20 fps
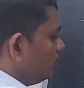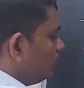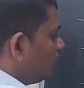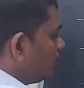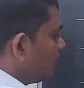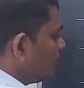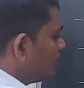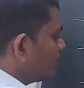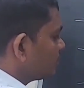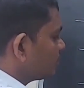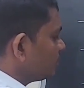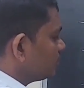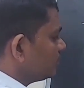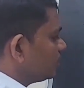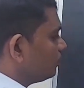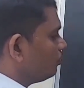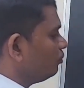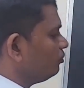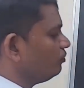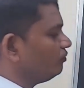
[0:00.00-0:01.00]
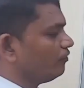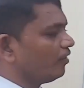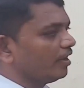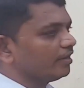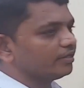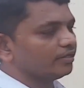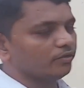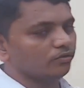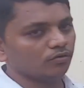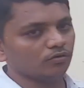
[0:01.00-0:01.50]
Let us discuss about
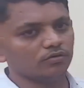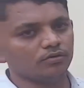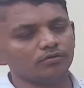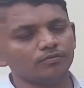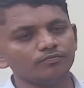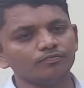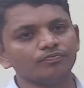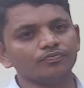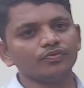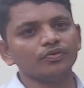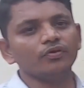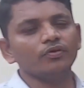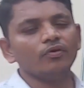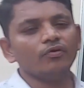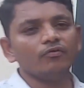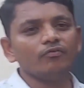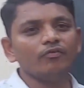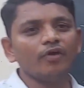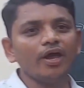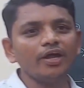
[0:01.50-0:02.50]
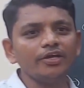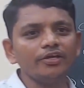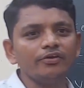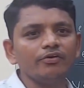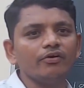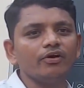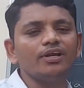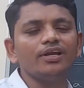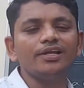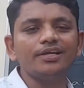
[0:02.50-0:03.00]
vacuole.
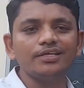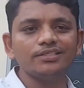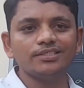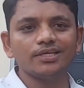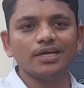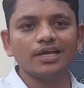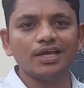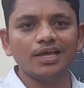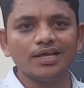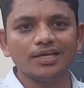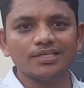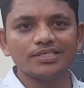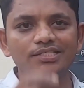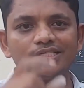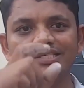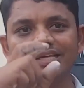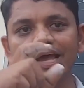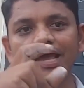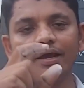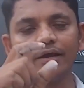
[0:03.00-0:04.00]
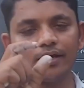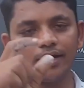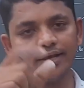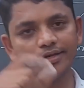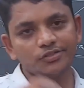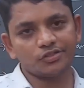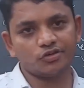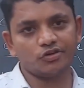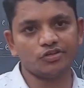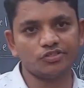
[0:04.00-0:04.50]
Vacuole is a
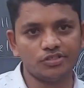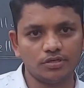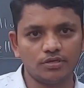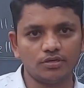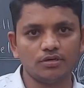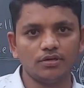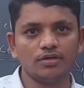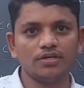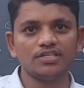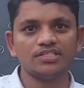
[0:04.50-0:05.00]
sac-like structure,